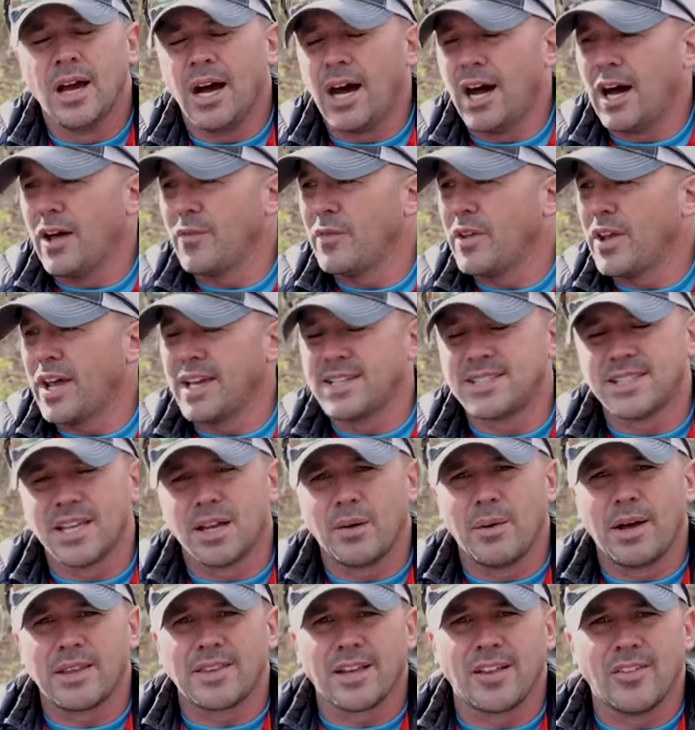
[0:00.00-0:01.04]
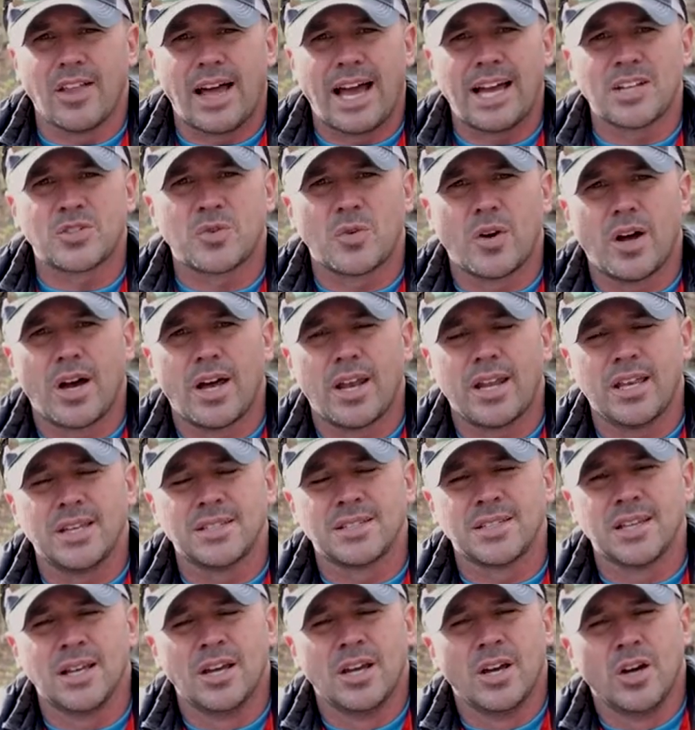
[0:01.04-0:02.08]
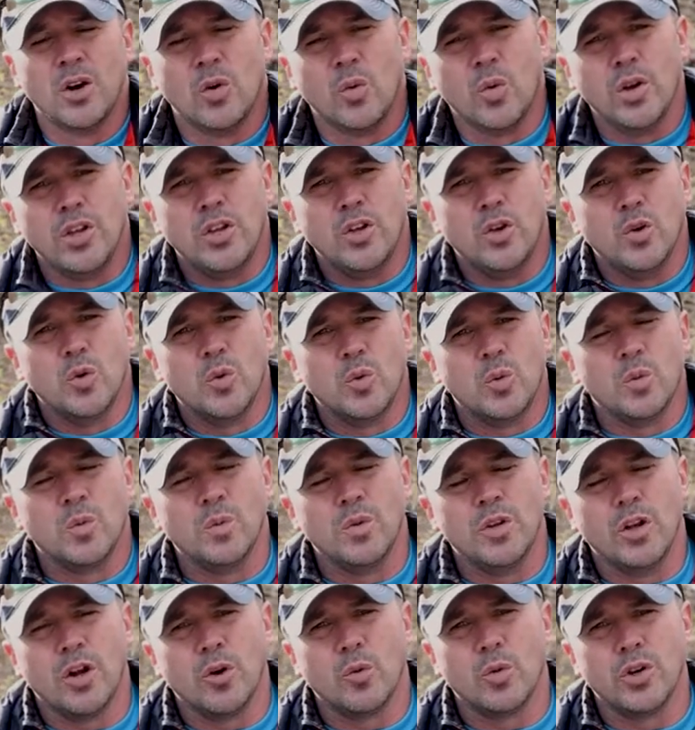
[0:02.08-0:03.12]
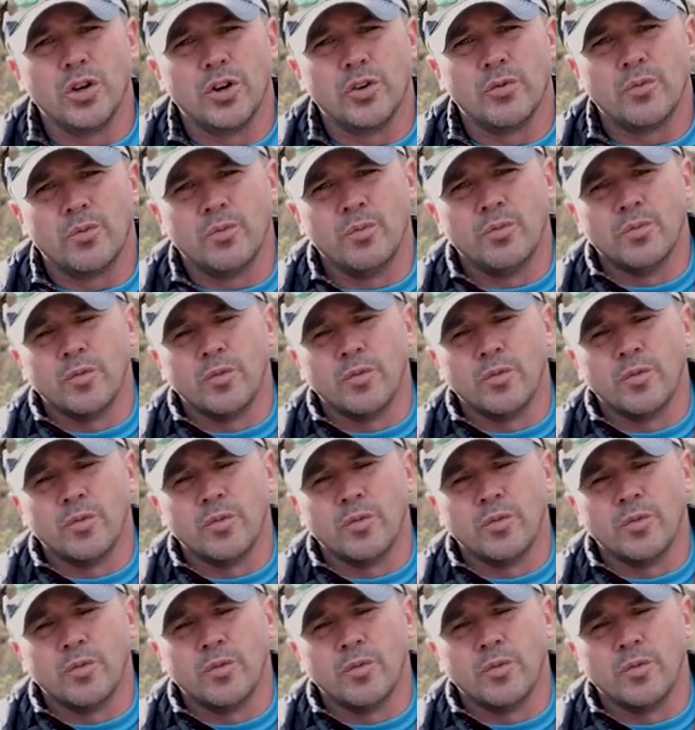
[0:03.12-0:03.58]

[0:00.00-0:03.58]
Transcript: um, the nice thing about the glass rod is when you you know when you're